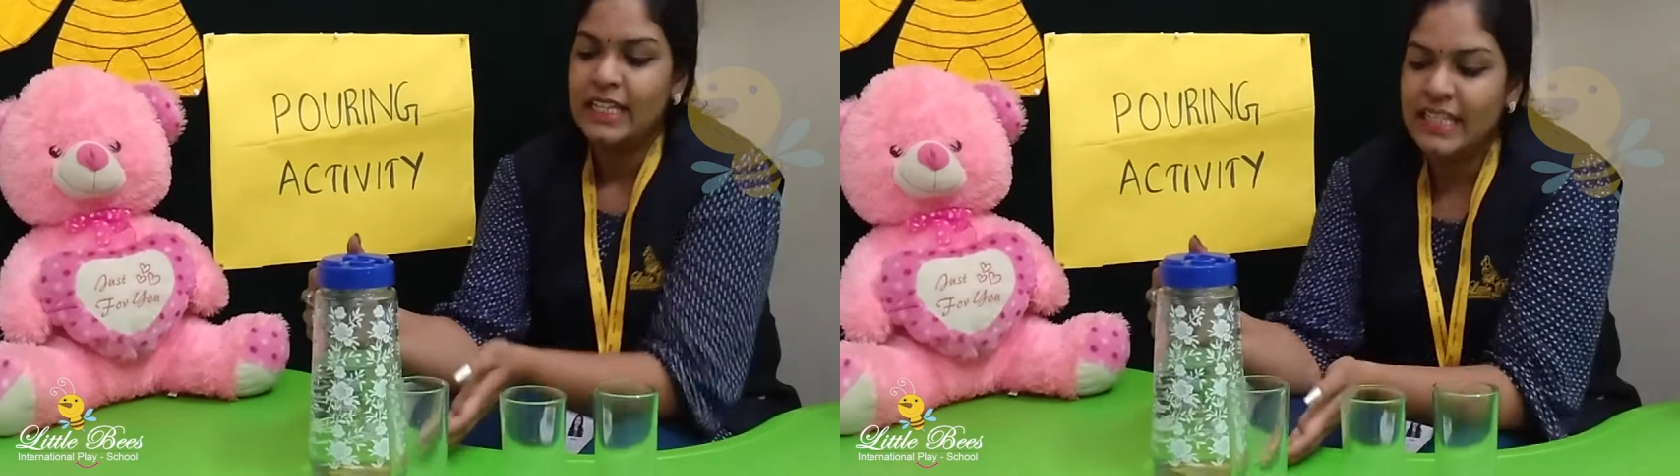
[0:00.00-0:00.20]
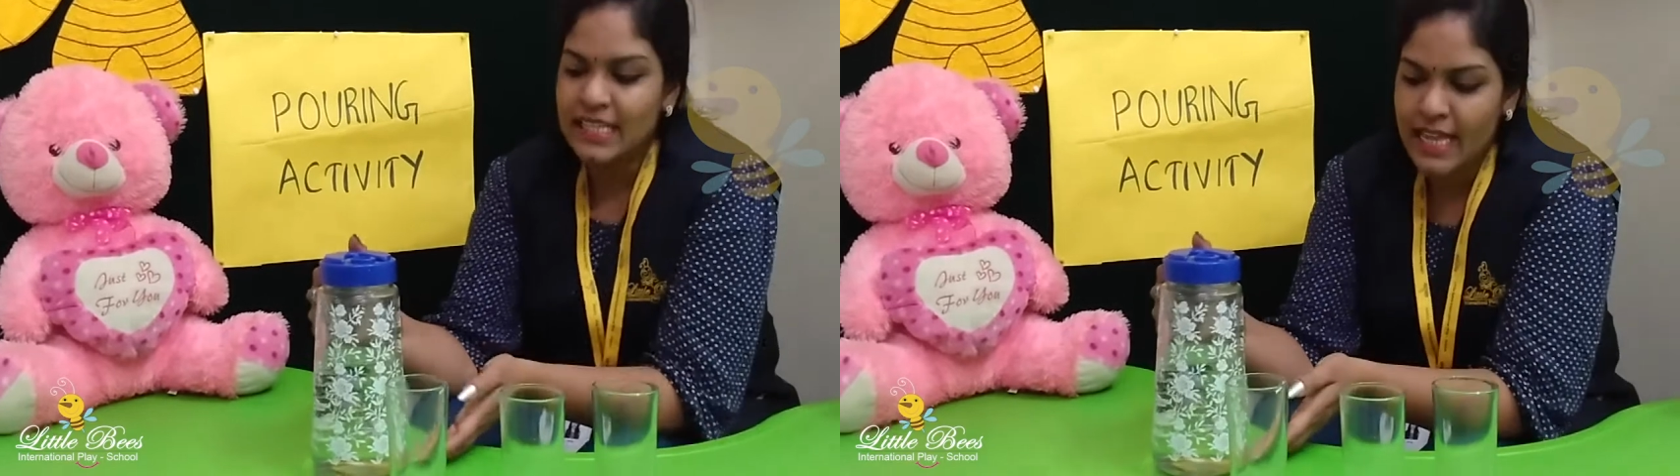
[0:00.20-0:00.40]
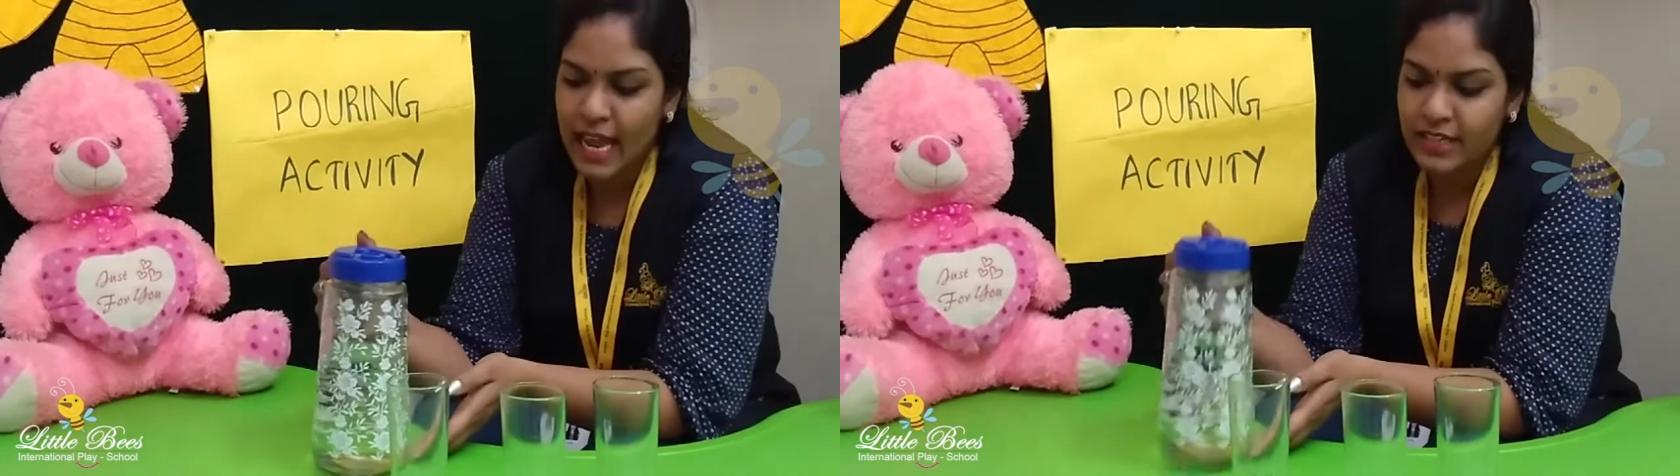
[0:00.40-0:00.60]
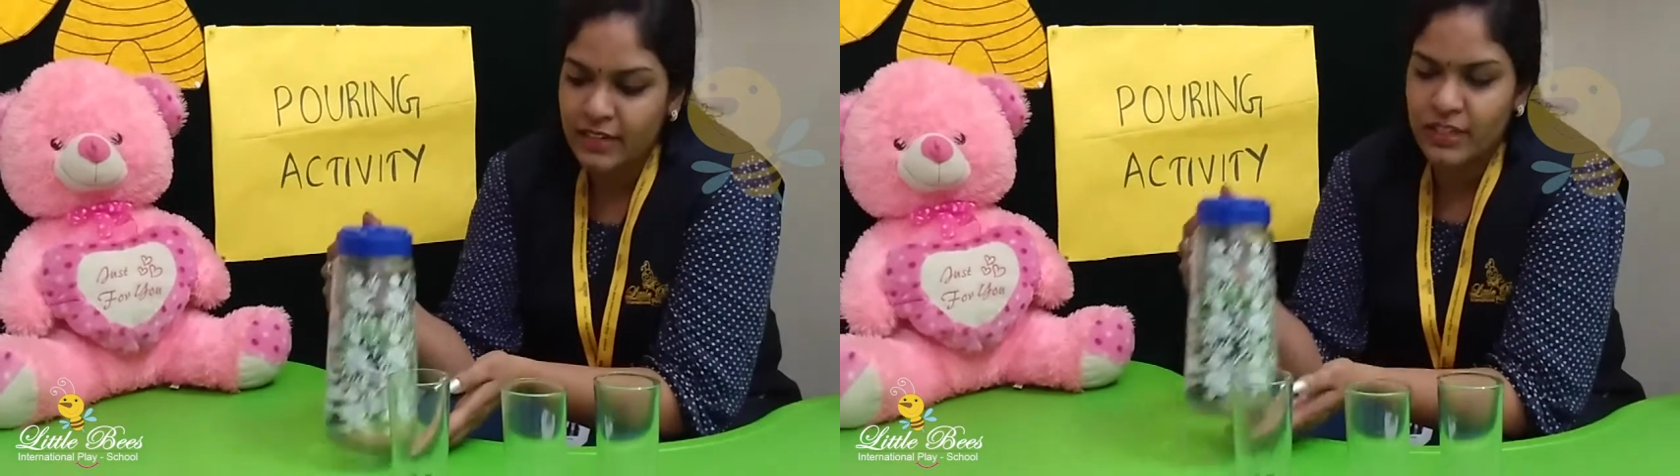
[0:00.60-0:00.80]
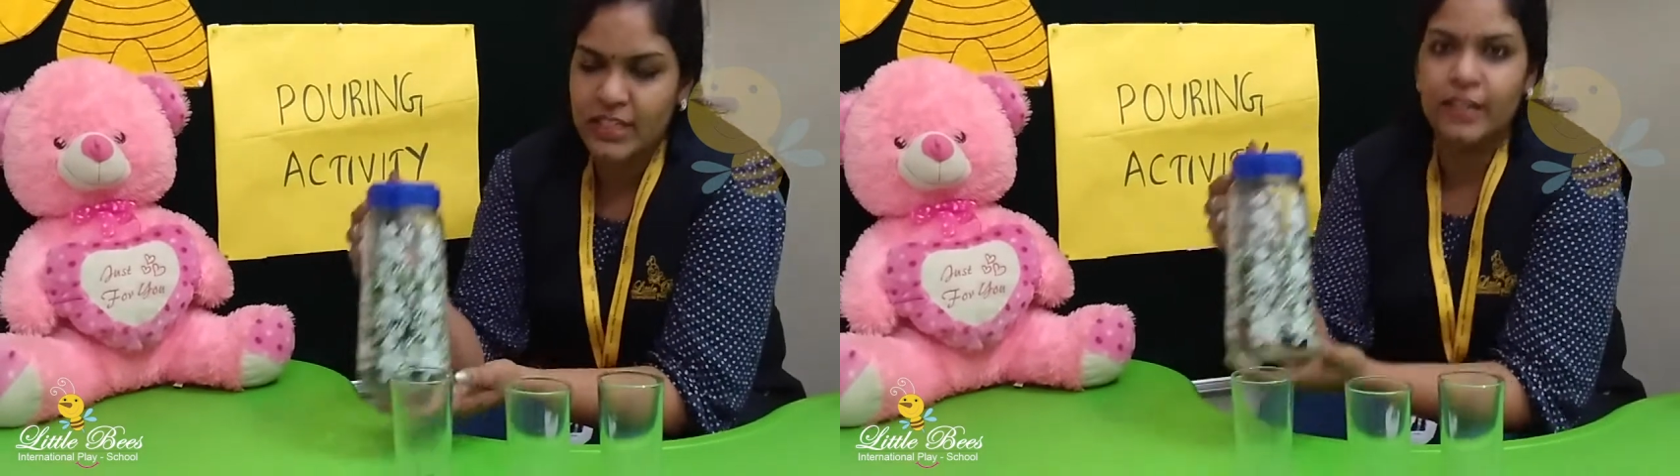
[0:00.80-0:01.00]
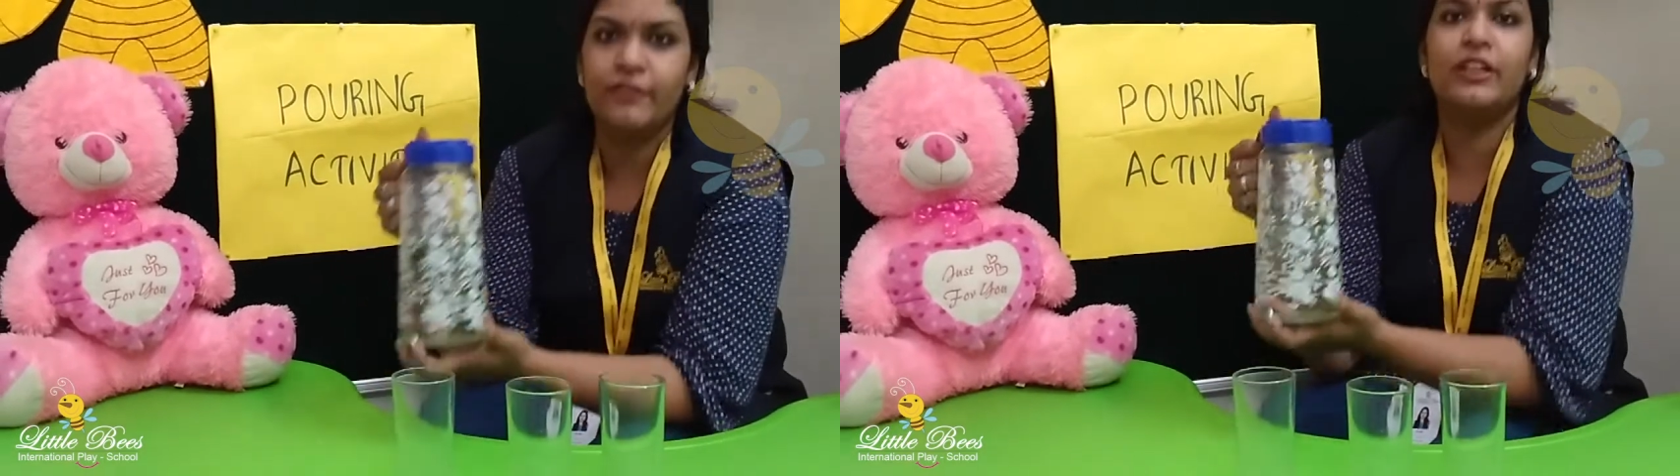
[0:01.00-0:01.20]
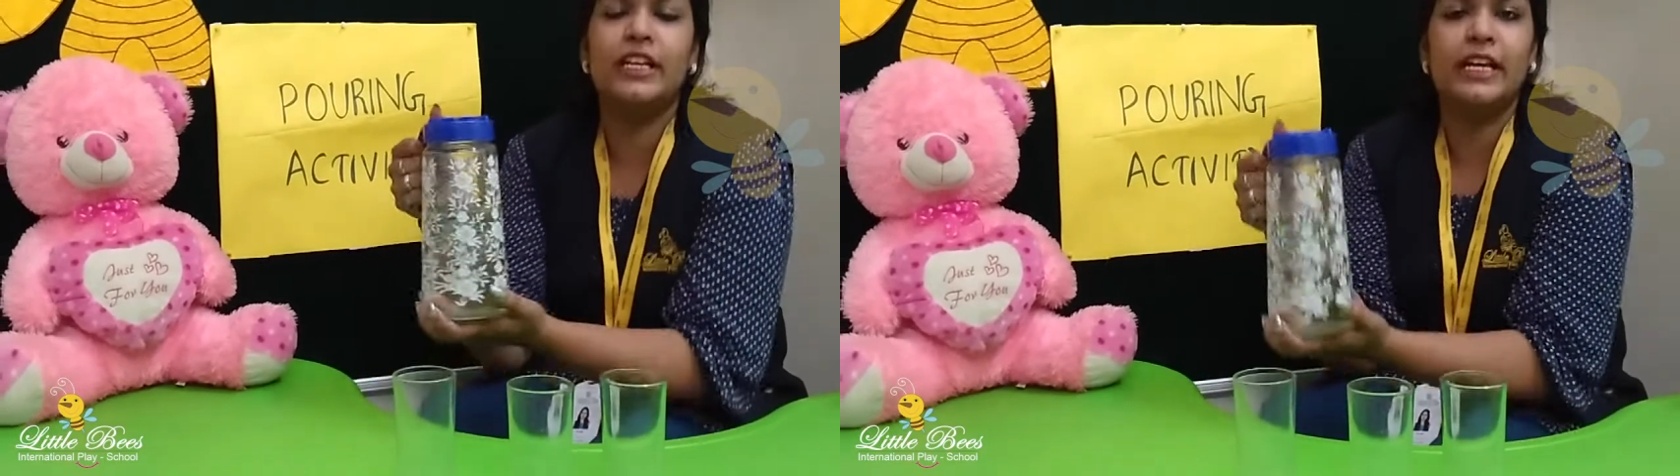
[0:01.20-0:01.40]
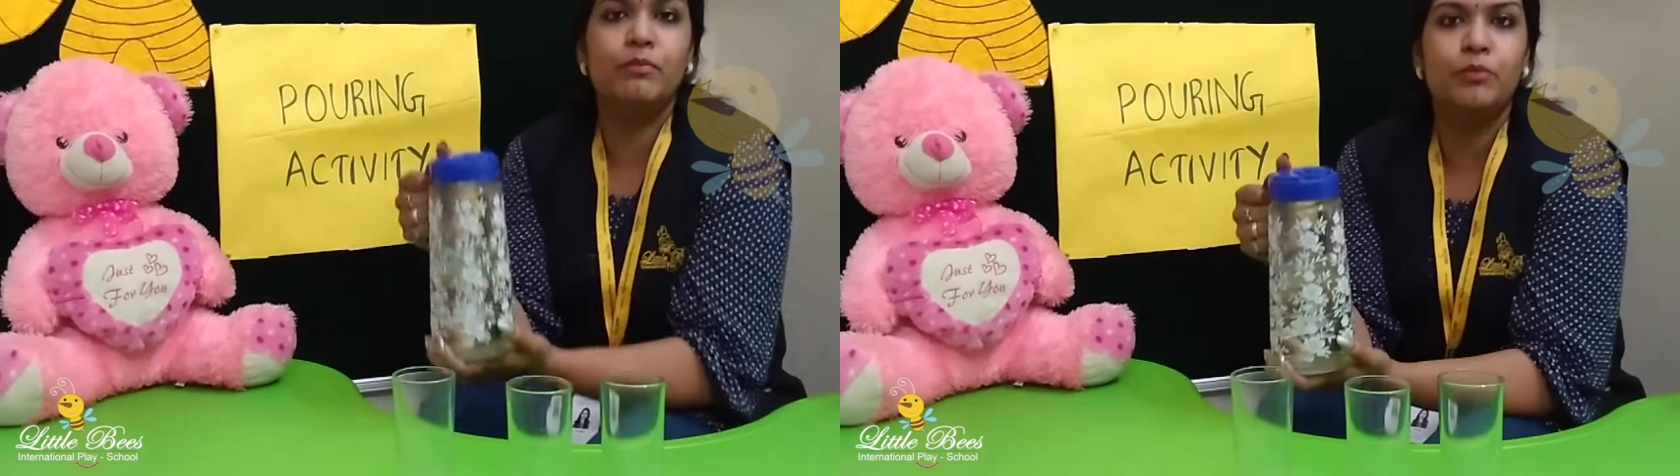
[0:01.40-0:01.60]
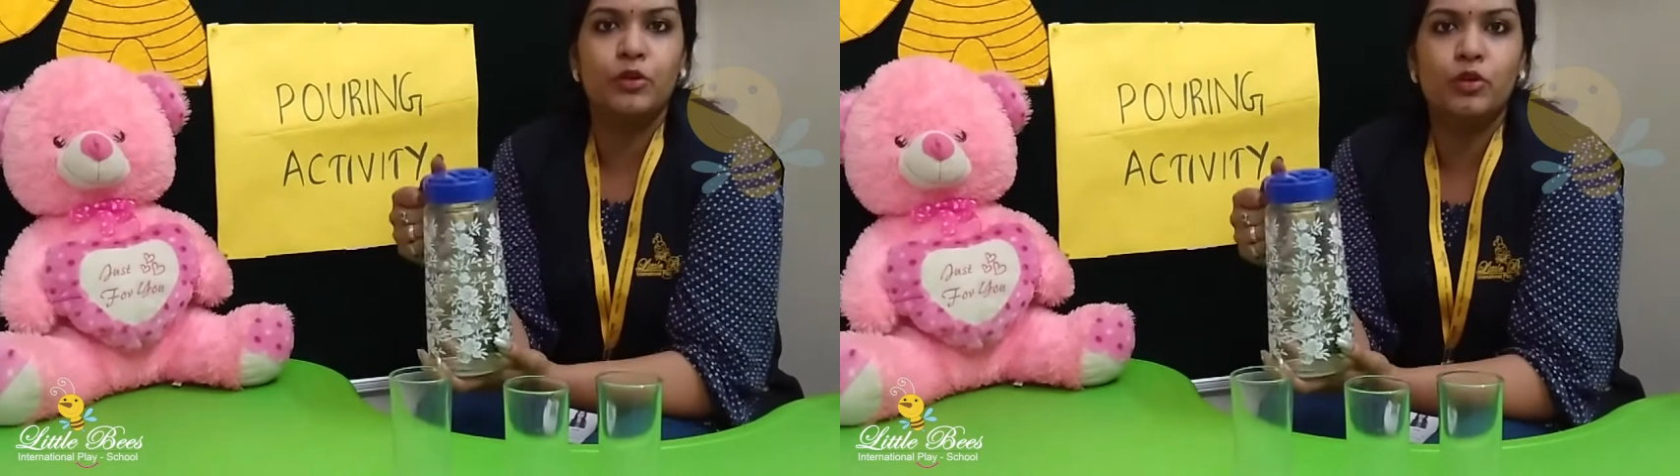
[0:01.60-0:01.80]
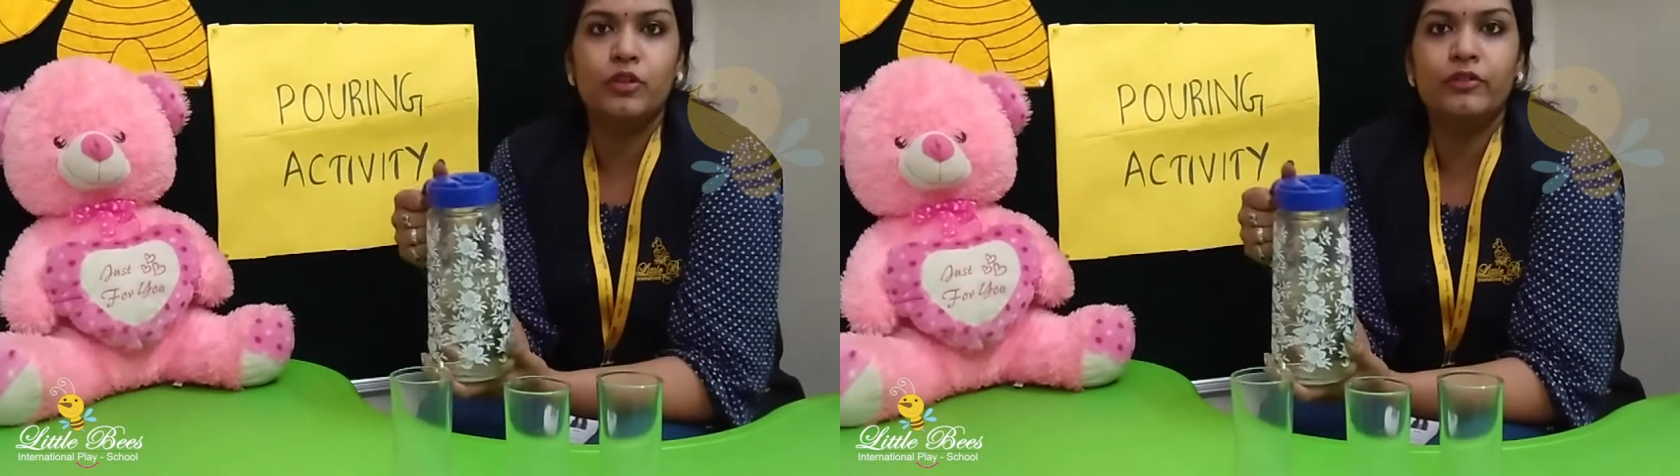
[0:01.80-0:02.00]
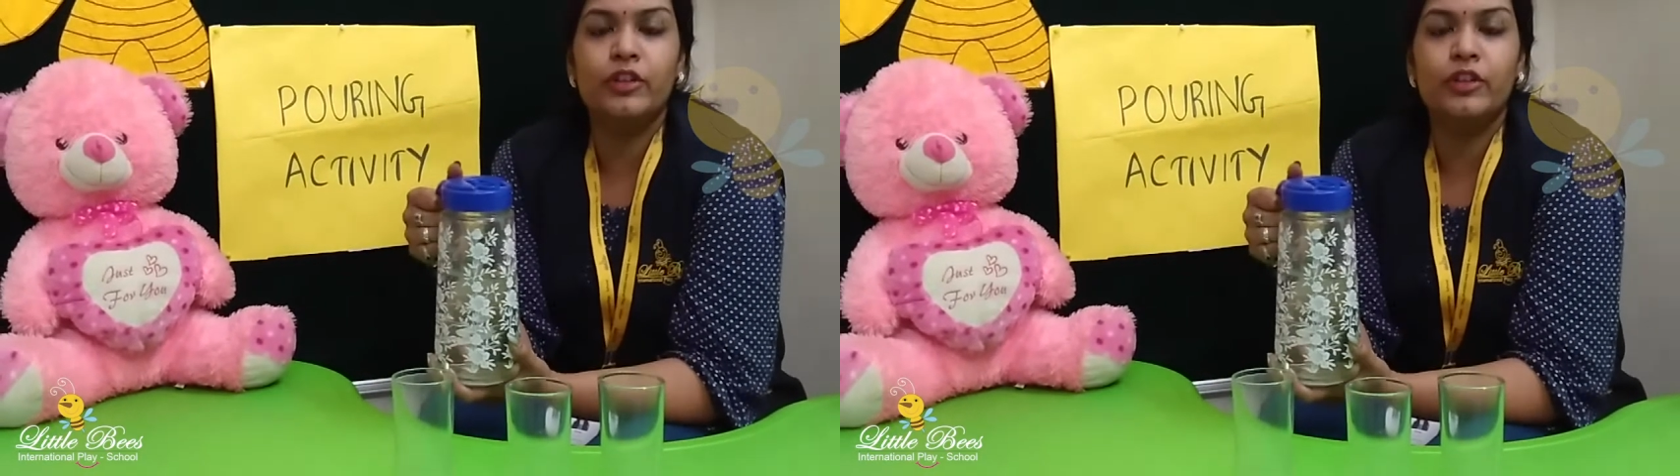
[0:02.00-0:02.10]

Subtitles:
This activity will improve